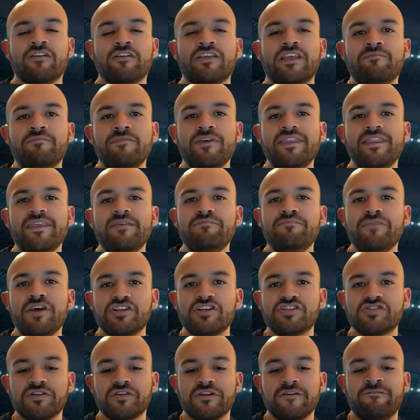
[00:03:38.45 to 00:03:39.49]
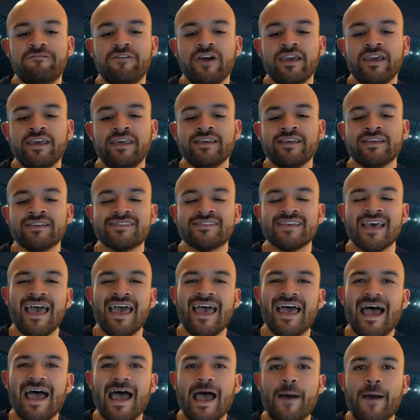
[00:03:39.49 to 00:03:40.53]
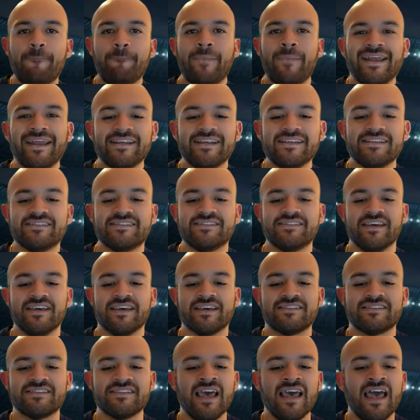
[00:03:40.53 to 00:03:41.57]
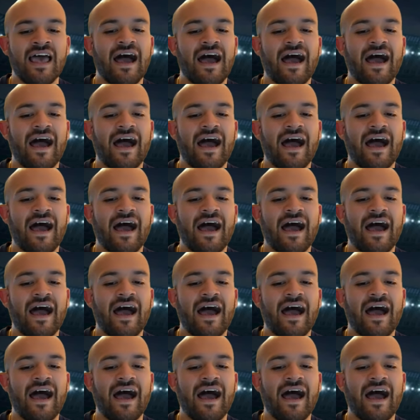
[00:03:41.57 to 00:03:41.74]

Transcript: Give me the Minnesota Vikings at minus six.